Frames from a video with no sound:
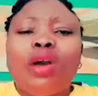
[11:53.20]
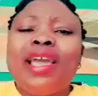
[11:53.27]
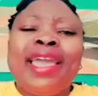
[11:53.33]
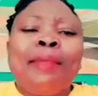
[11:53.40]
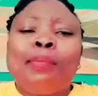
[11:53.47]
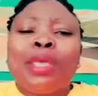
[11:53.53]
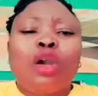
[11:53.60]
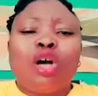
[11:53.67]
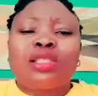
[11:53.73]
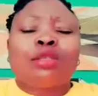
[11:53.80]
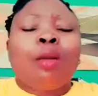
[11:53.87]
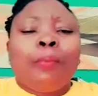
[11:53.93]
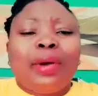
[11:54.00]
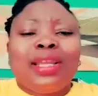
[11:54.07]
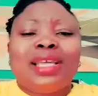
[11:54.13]
Because
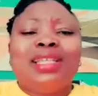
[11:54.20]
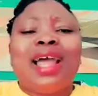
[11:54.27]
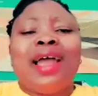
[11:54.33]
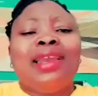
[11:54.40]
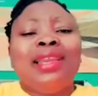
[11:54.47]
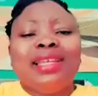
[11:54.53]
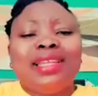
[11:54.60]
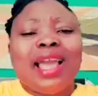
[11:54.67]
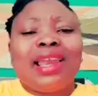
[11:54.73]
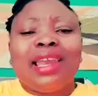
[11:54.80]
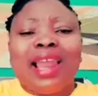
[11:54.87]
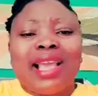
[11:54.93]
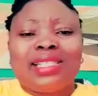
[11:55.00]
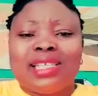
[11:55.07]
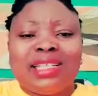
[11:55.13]
somebody that needed
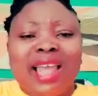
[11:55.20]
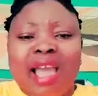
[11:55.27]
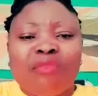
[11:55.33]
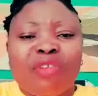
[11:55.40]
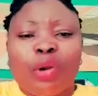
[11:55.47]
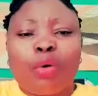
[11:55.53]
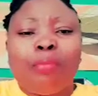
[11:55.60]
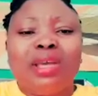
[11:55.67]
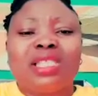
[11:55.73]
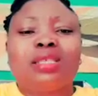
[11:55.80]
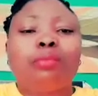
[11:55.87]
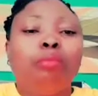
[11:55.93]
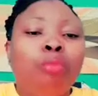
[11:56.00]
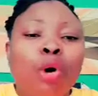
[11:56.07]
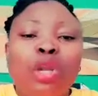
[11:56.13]
light in that
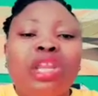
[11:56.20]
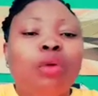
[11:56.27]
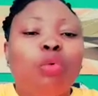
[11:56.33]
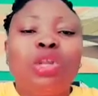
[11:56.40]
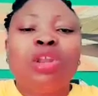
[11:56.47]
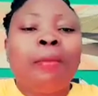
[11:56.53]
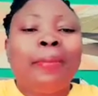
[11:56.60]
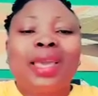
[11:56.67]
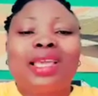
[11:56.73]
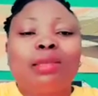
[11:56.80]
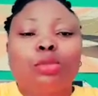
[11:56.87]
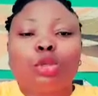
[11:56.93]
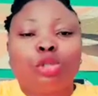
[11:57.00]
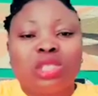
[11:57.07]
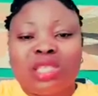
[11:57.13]
environment, money will not make
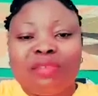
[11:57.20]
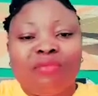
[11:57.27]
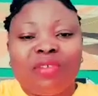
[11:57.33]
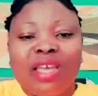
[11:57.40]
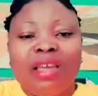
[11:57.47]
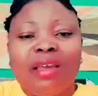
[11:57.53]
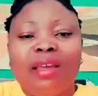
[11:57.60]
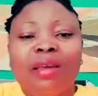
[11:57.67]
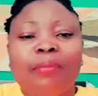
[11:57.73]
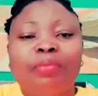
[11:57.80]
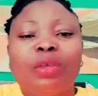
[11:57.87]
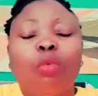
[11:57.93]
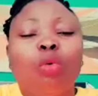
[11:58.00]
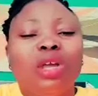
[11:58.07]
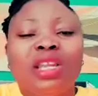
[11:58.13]
him to thief.
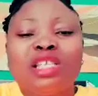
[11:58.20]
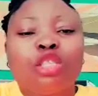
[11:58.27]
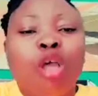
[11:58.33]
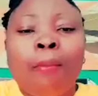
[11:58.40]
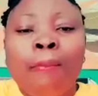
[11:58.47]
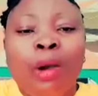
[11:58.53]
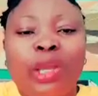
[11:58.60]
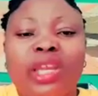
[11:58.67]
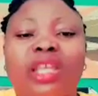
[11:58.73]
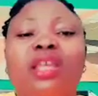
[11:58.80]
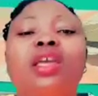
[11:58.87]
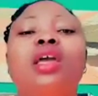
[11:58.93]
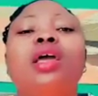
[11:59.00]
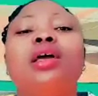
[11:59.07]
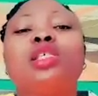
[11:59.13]
It is not money.
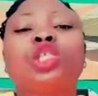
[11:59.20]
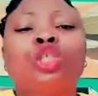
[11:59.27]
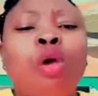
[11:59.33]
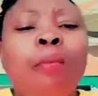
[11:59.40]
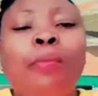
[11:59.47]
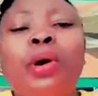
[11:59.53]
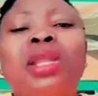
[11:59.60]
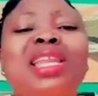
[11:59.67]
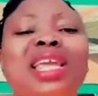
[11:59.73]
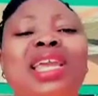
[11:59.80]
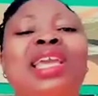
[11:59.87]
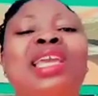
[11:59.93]
Somebody